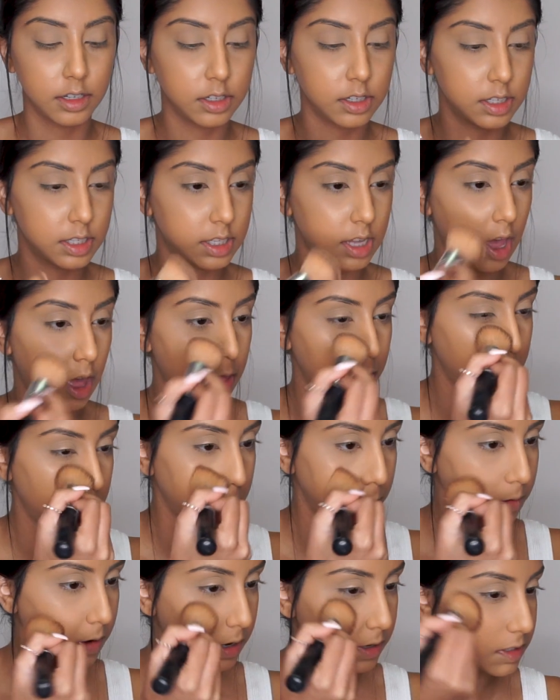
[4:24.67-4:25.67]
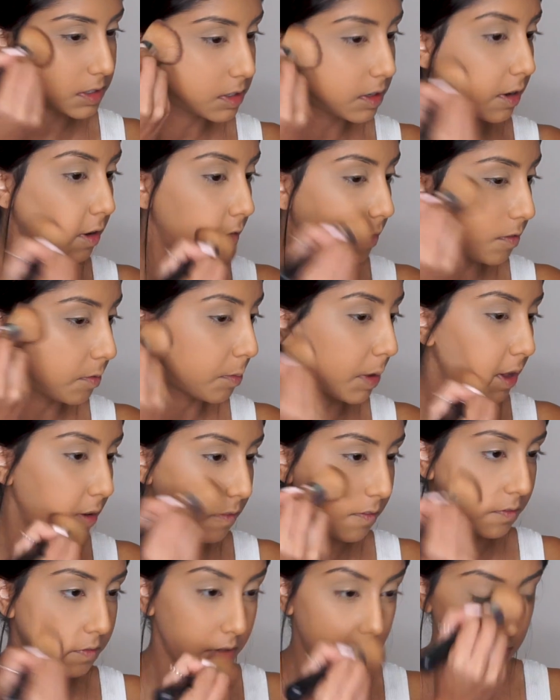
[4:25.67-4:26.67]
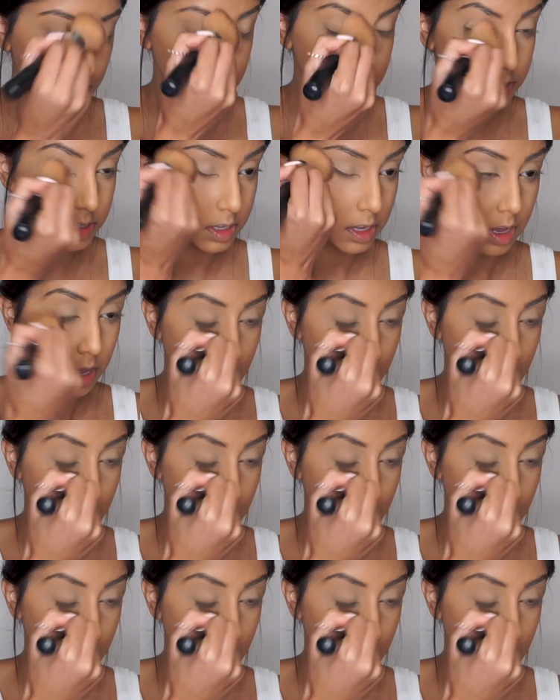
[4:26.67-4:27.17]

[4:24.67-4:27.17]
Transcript: to set the rest of my face.